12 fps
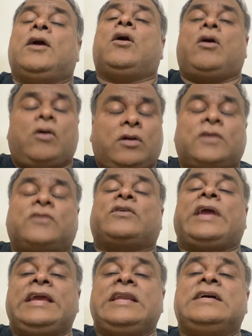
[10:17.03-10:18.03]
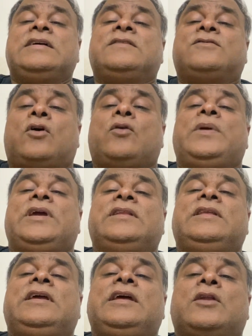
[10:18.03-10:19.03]
or scalars obey
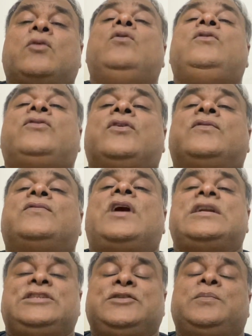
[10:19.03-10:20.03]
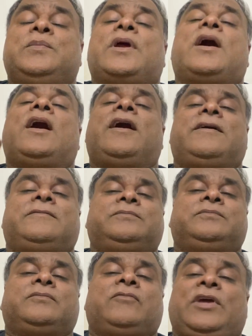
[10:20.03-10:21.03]
the rules of algebra.
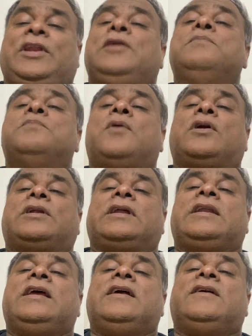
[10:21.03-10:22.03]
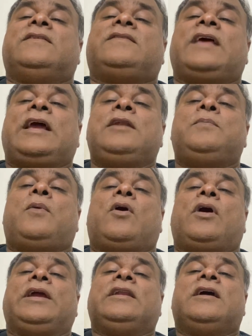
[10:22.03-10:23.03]
Very important. Second
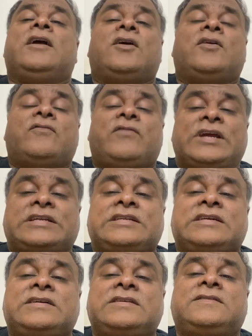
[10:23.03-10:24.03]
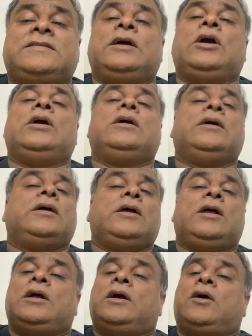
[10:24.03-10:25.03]
point, vectors
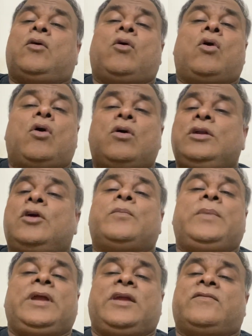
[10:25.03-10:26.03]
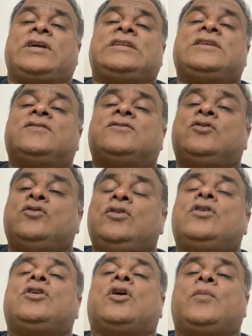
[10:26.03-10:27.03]
vectors do
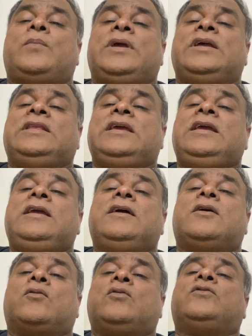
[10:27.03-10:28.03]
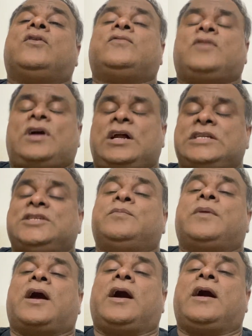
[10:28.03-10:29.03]
not obey the rules of
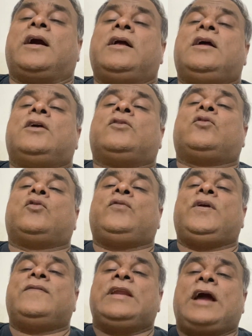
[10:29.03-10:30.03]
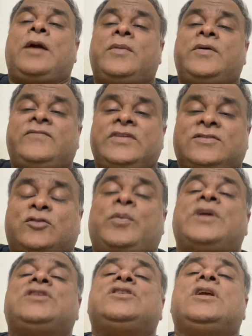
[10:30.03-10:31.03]
algebra. So we will come up with
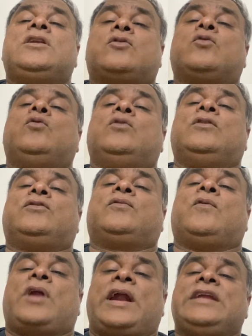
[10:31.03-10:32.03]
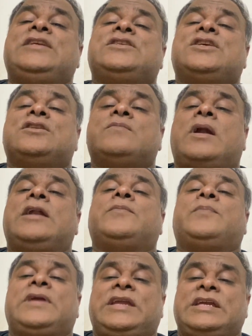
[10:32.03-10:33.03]
special rules for addition,
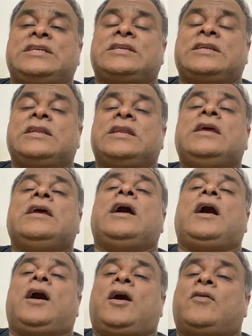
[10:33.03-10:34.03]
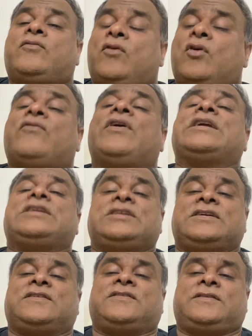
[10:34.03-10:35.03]
multiplication for
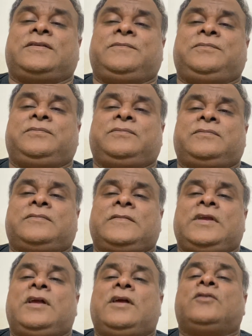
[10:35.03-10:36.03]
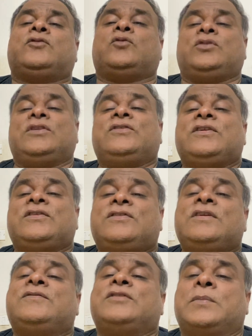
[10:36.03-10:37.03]
vectors. So this is the
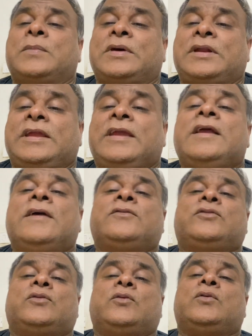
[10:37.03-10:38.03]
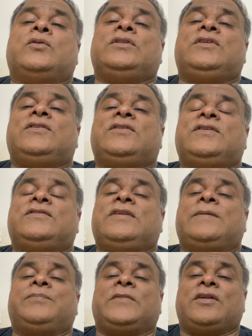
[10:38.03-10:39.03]
summary. So this is
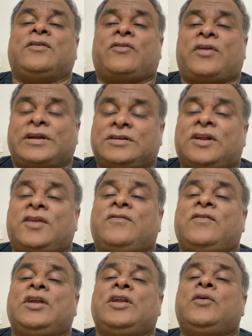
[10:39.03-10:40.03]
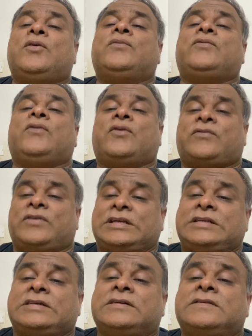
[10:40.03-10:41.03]
the introductory video for
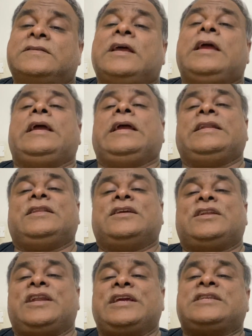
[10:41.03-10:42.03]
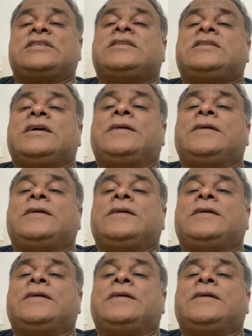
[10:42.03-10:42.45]
vectors. In the next